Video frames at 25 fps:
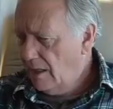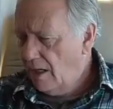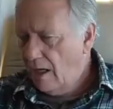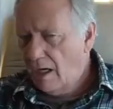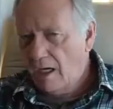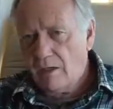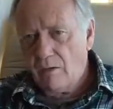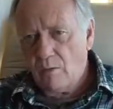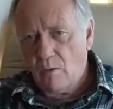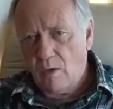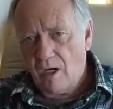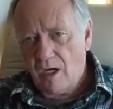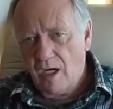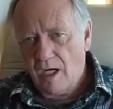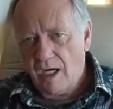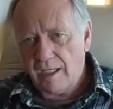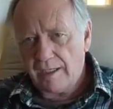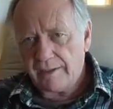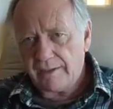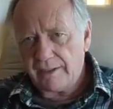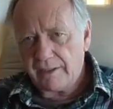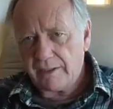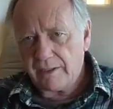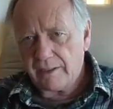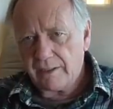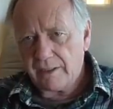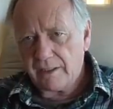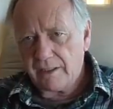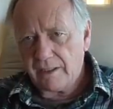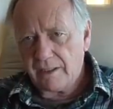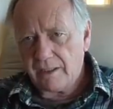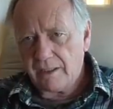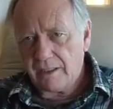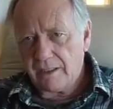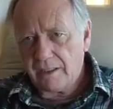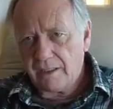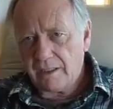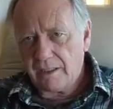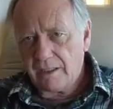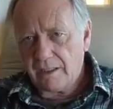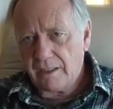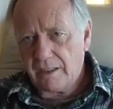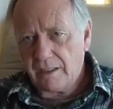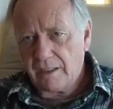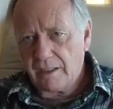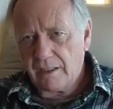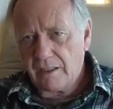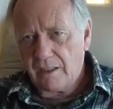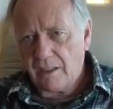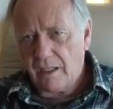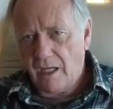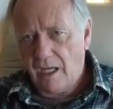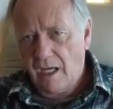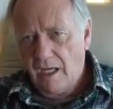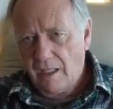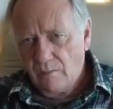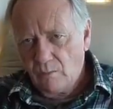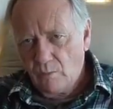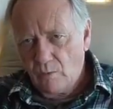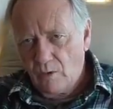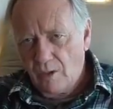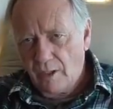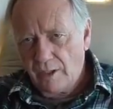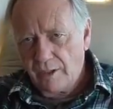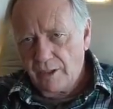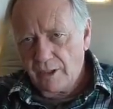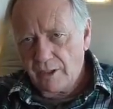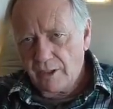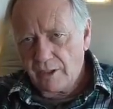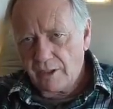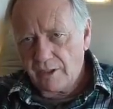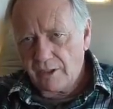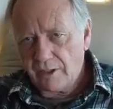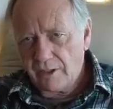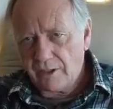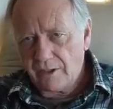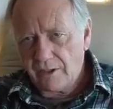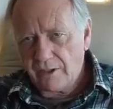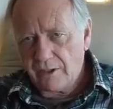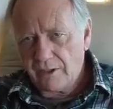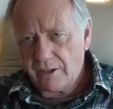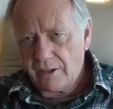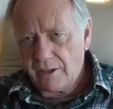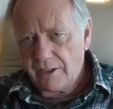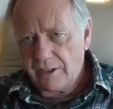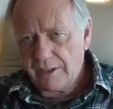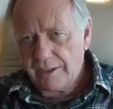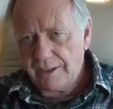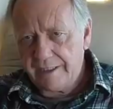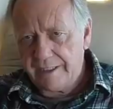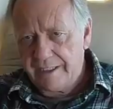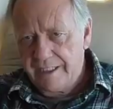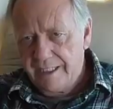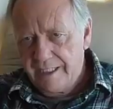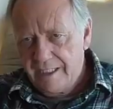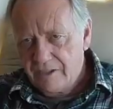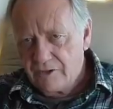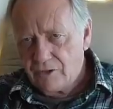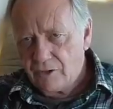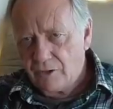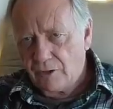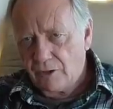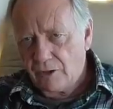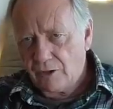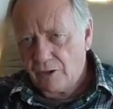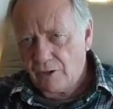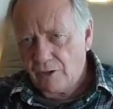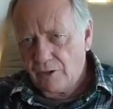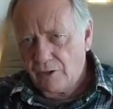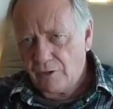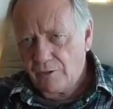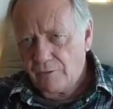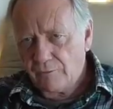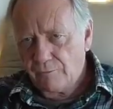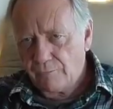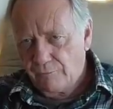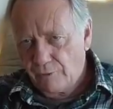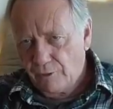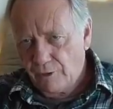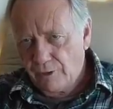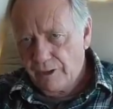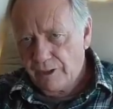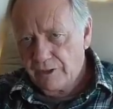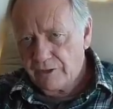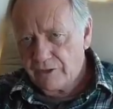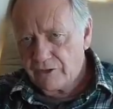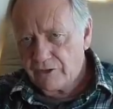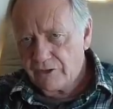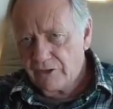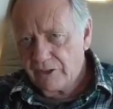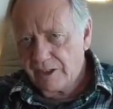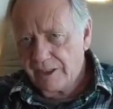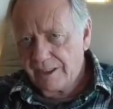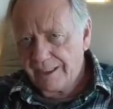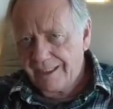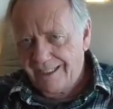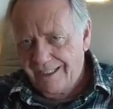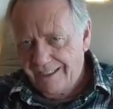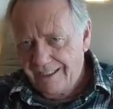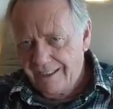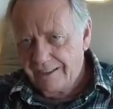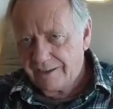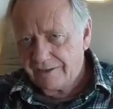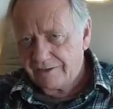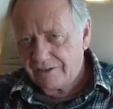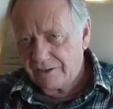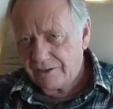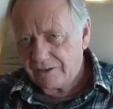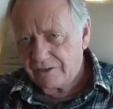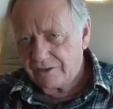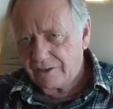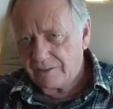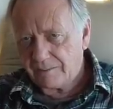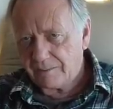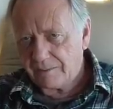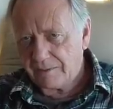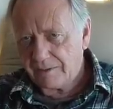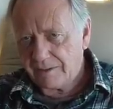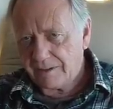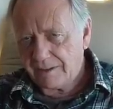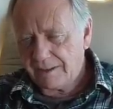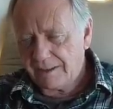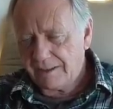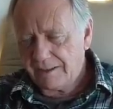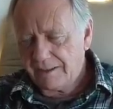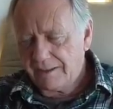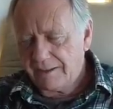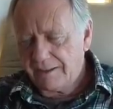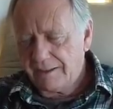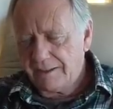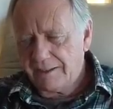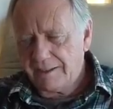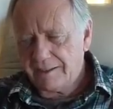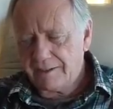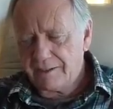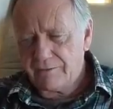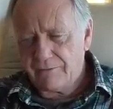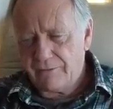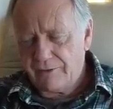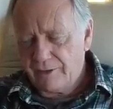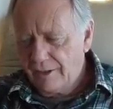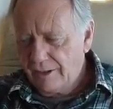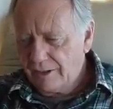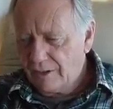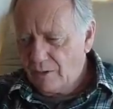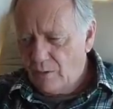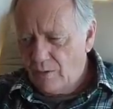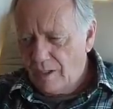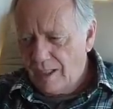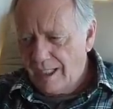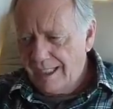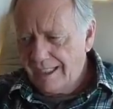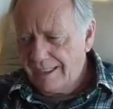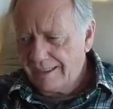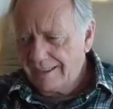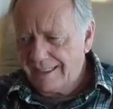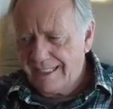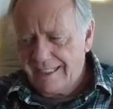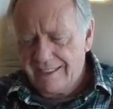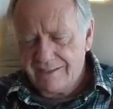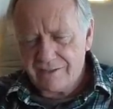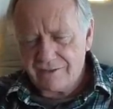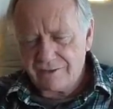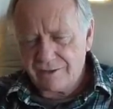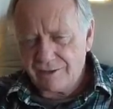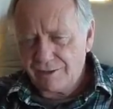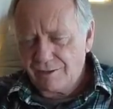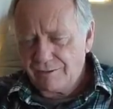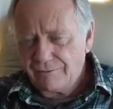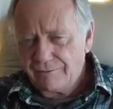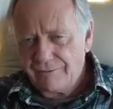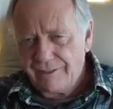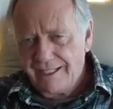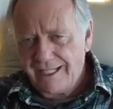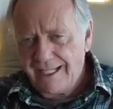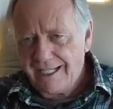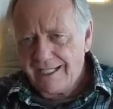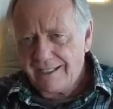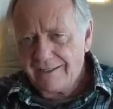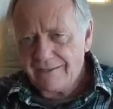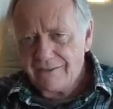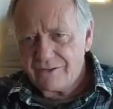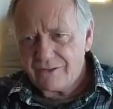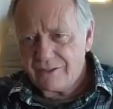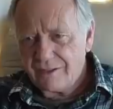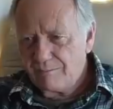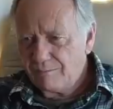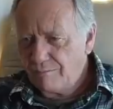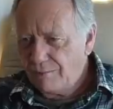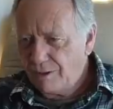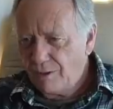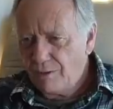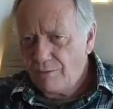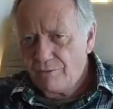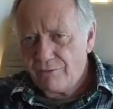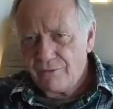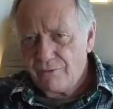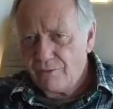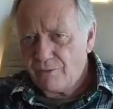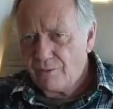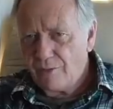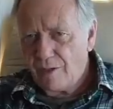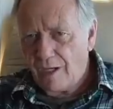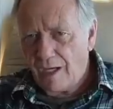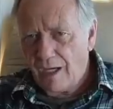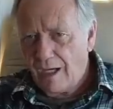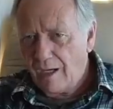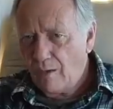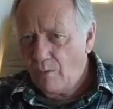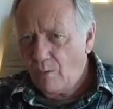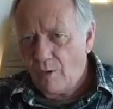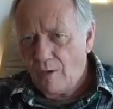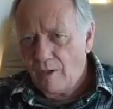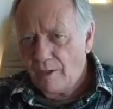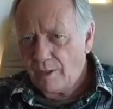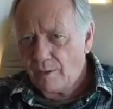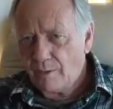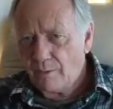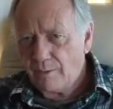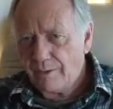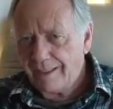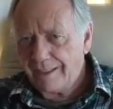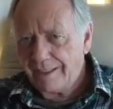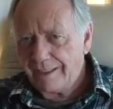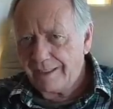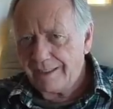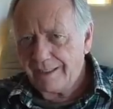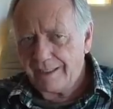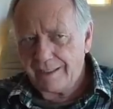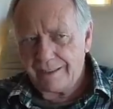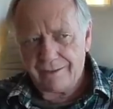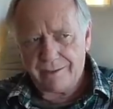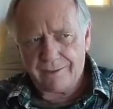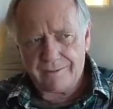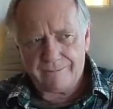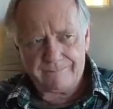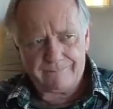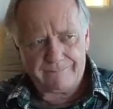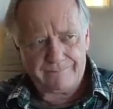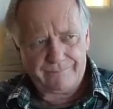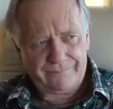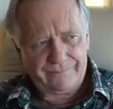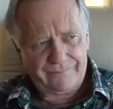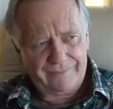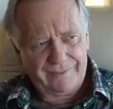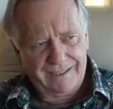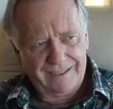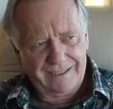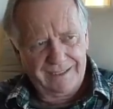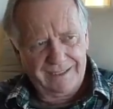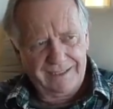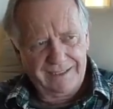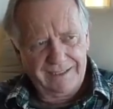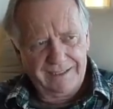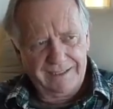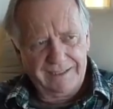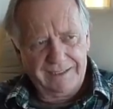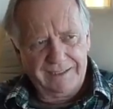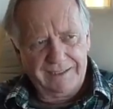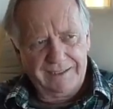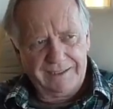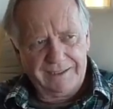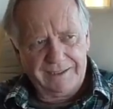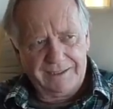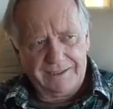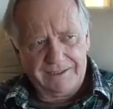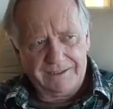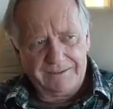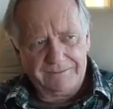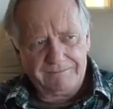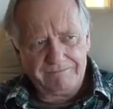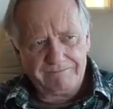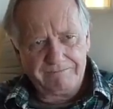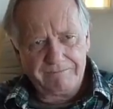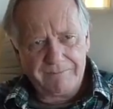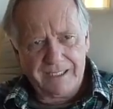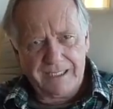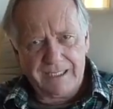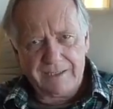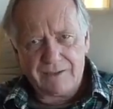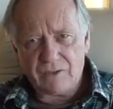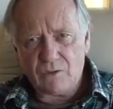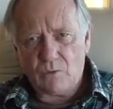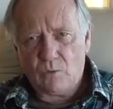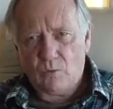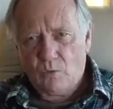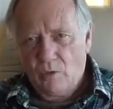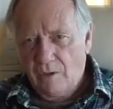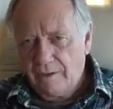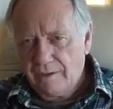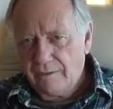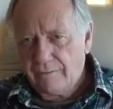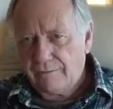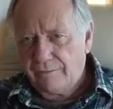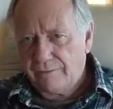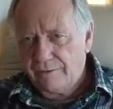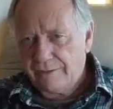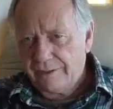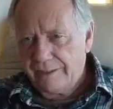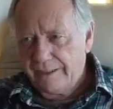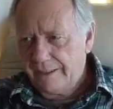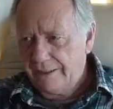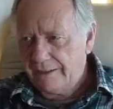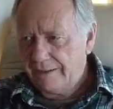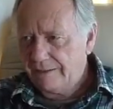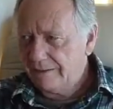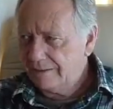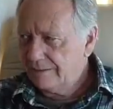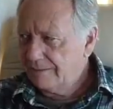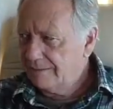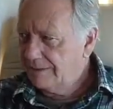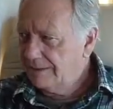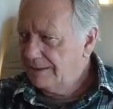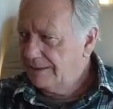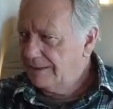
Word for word: Aqua-Hot hot water diesel furnace heating system. It's very quiet, has little fans that blow through a hot water radiator. Um, it's a wonderful heat.